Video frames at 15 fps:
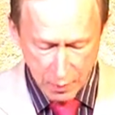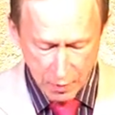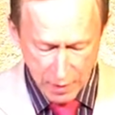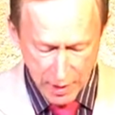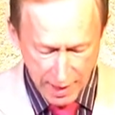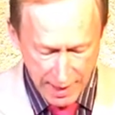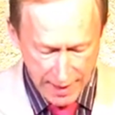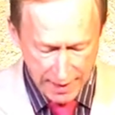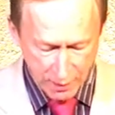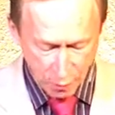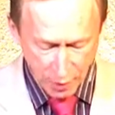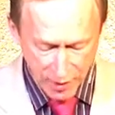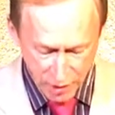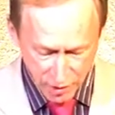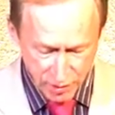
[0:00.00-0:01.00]
and
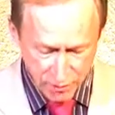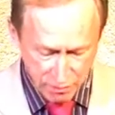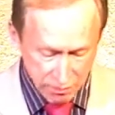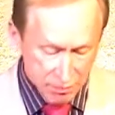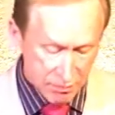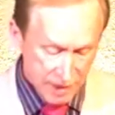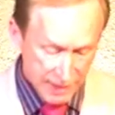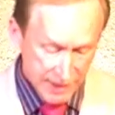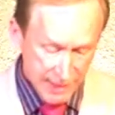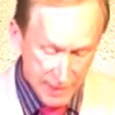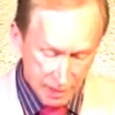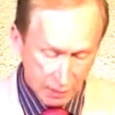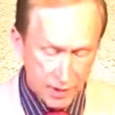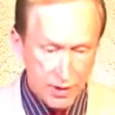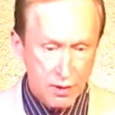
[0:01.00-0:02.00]
which today
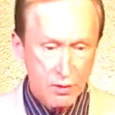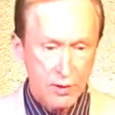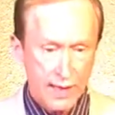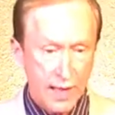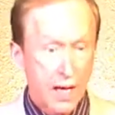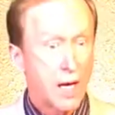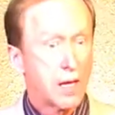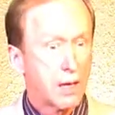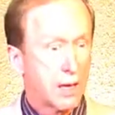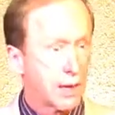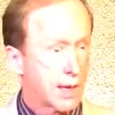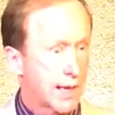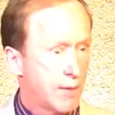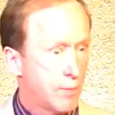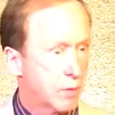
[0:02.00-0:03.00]
carries a new la-
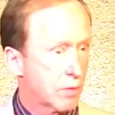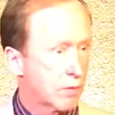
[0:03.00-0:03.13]
label,